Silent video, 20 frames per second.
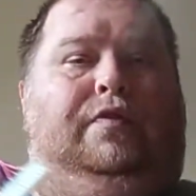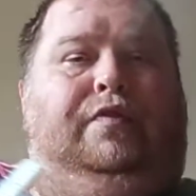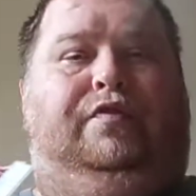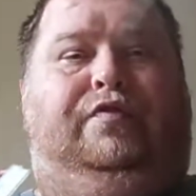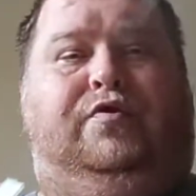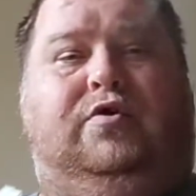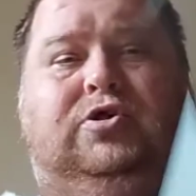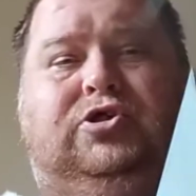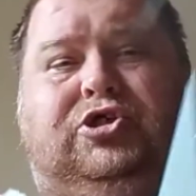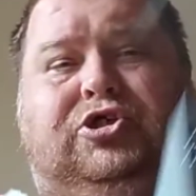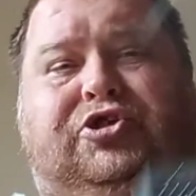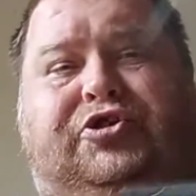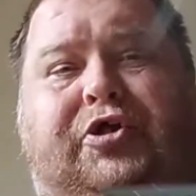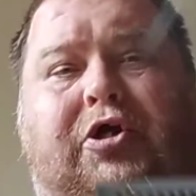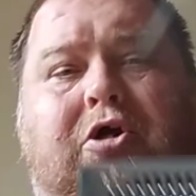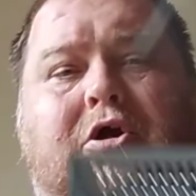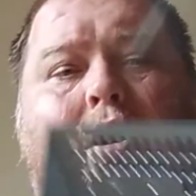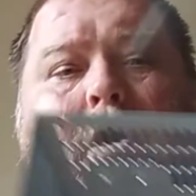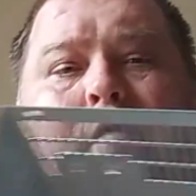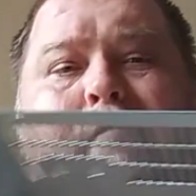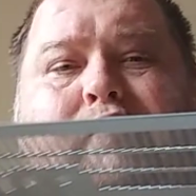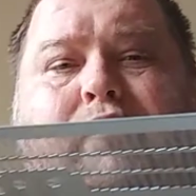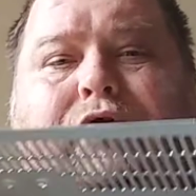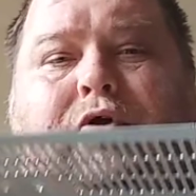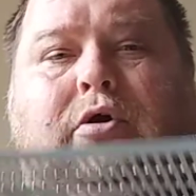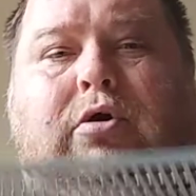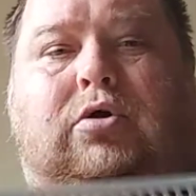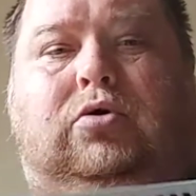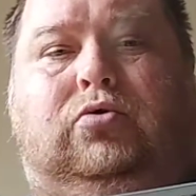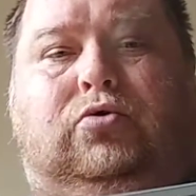this is the cover
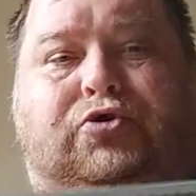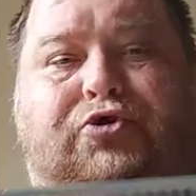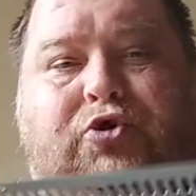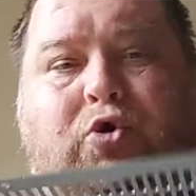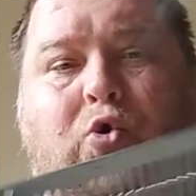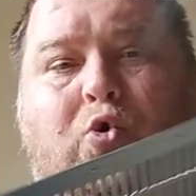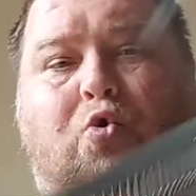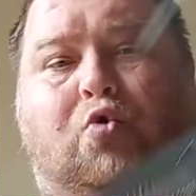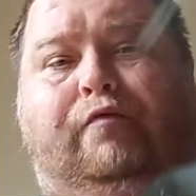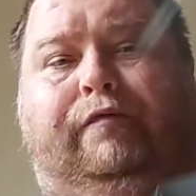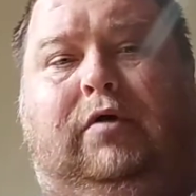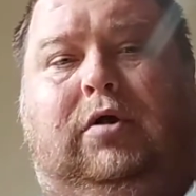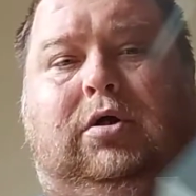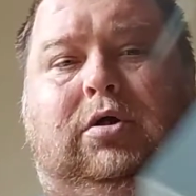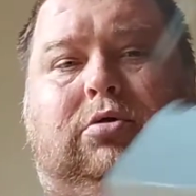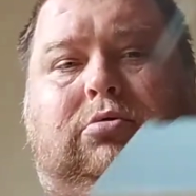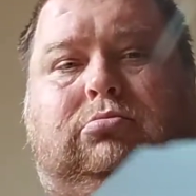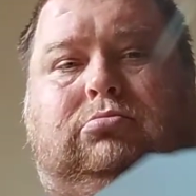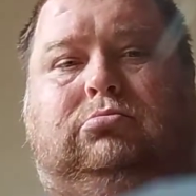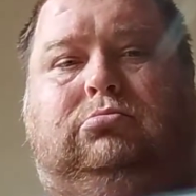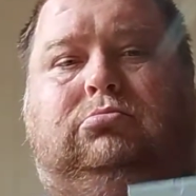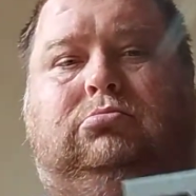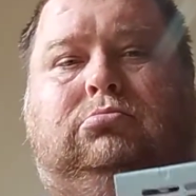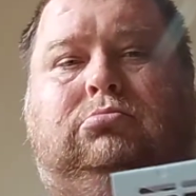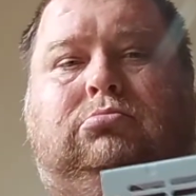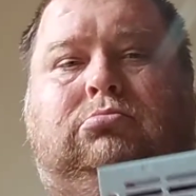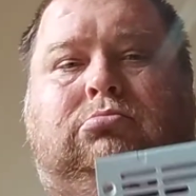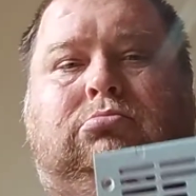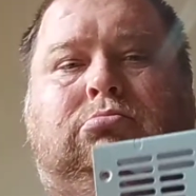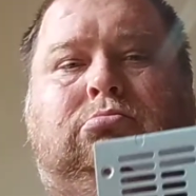that goes over it,
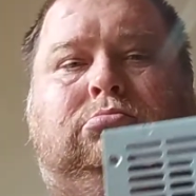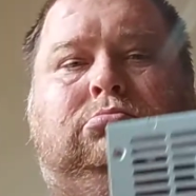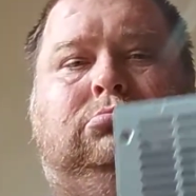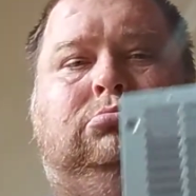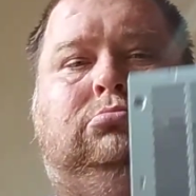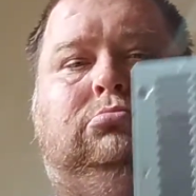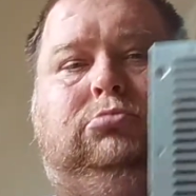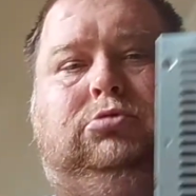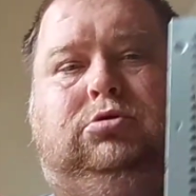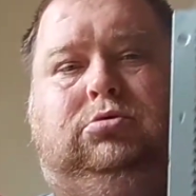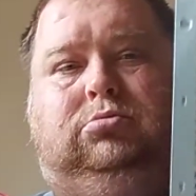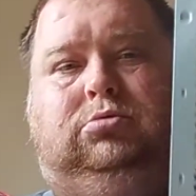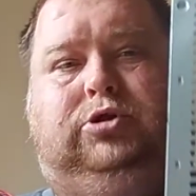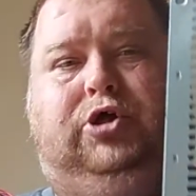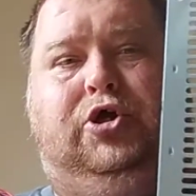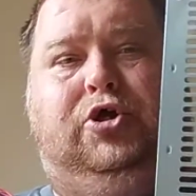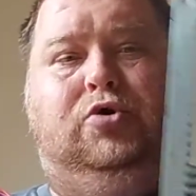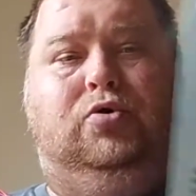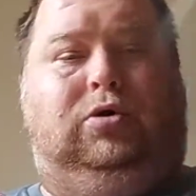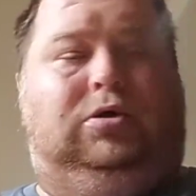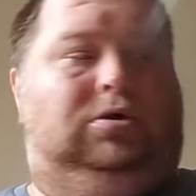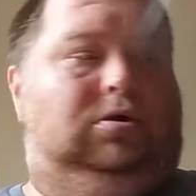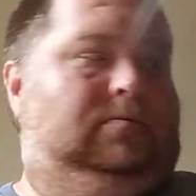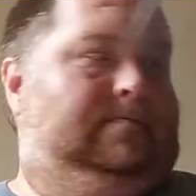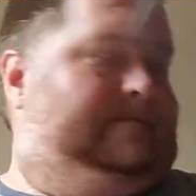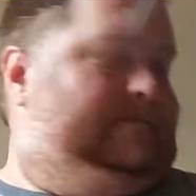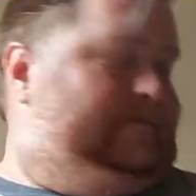the unit.